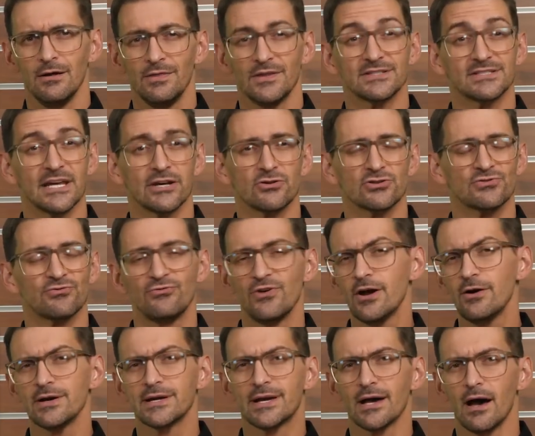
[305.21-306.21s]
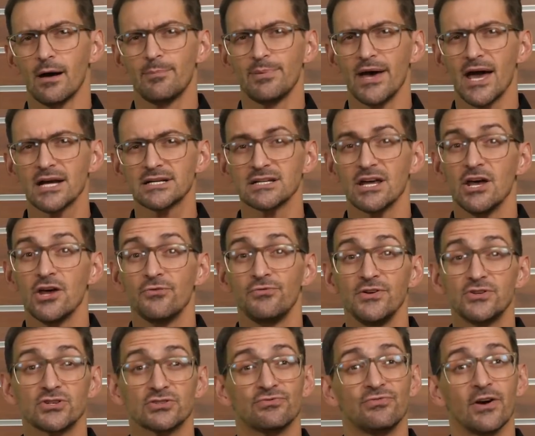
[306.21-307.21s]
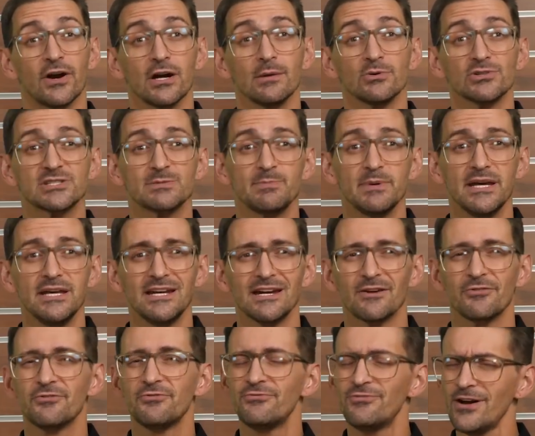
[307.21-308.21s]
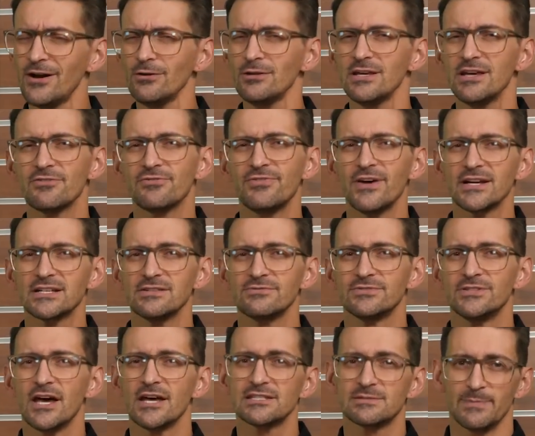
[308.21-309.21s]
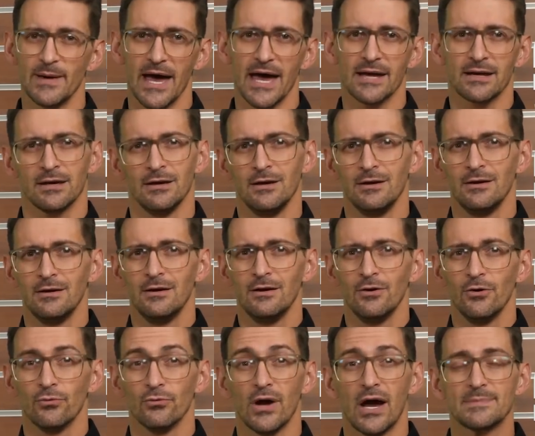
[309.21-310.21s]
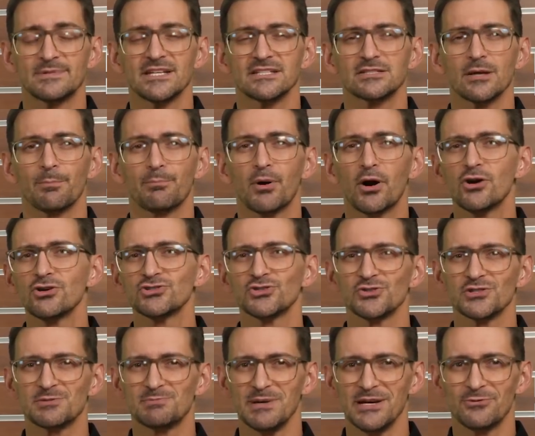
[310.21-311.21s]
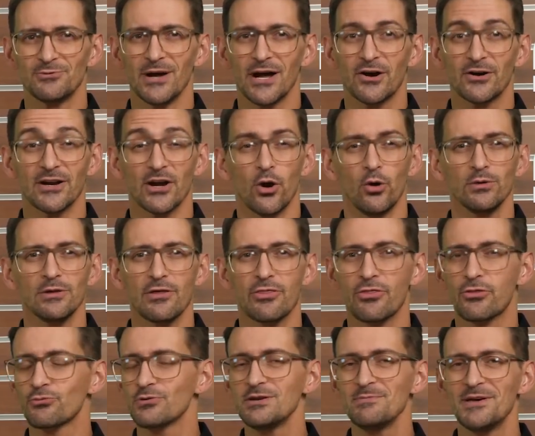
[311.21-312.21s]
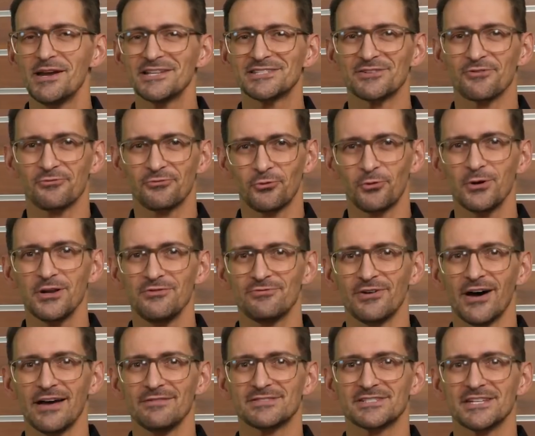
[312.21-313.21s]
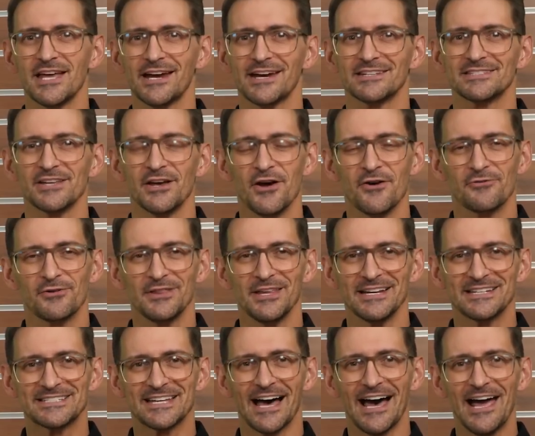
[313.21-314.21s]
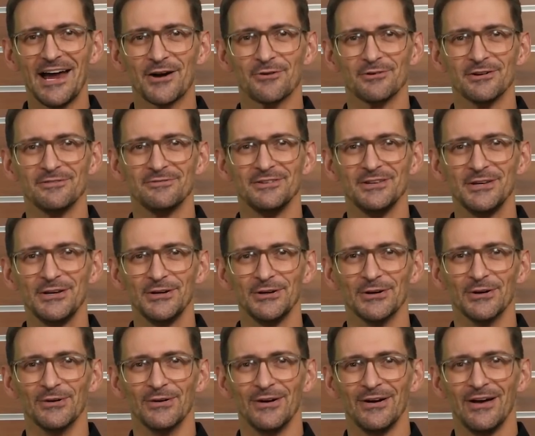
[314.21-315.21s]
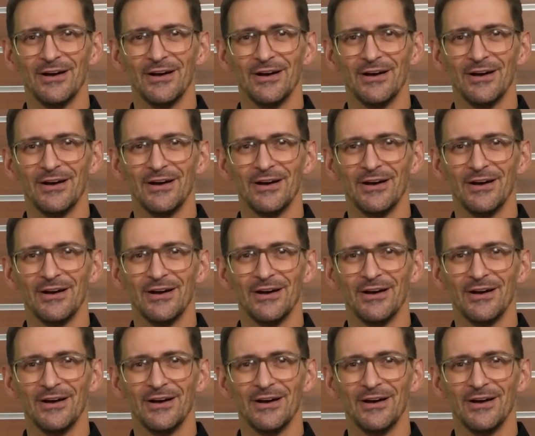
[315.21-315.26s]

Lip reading: The sander is very compact, features variable speed, and a fairly effective dust bag. Rob sets a personal speed record at only 3 minutes and 45 seconds for the entire review.